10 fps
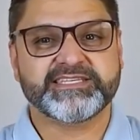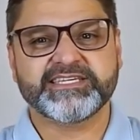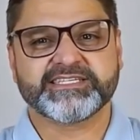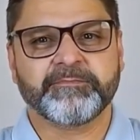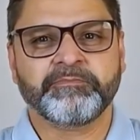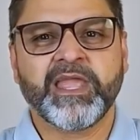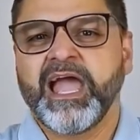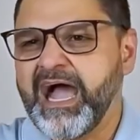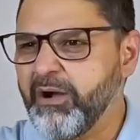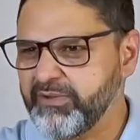Someone who
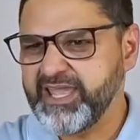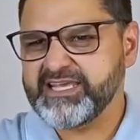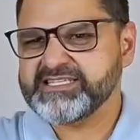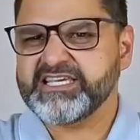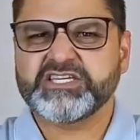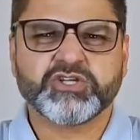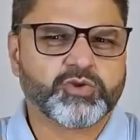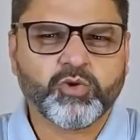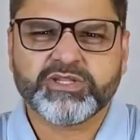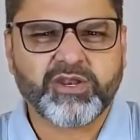feels lower
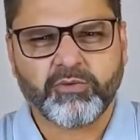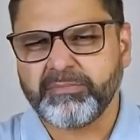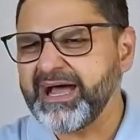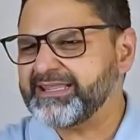back pain,